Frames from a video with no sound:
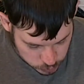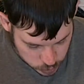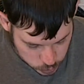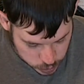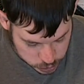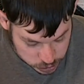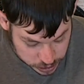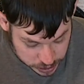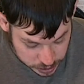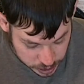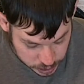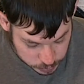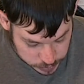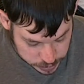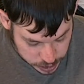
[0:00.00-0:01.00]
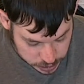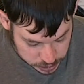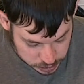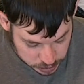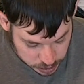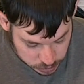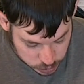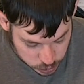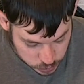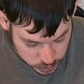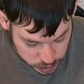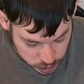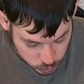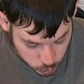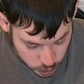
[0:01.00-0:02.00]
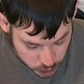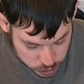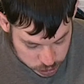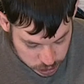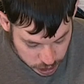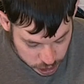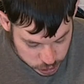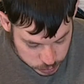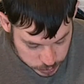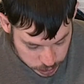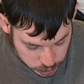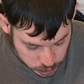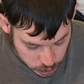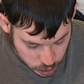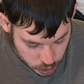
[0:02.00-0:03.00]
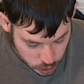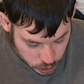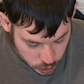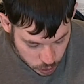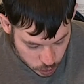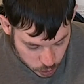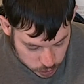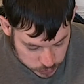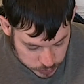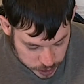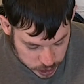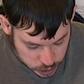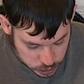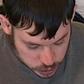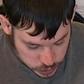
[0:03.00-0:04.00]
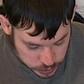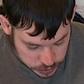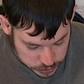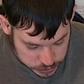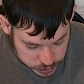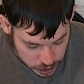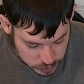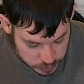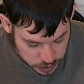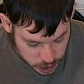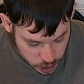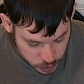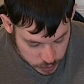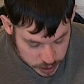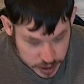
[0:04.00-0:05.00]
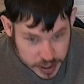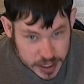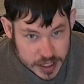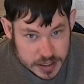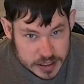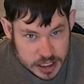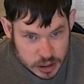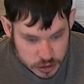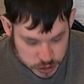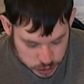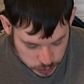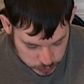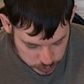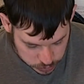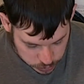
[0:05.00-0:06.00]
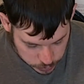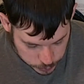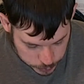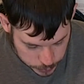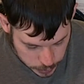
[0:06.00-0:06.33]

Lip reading: for which I'm indebted to an unwashed Scotchman. Old fellow knew his stuff, though. Indian service."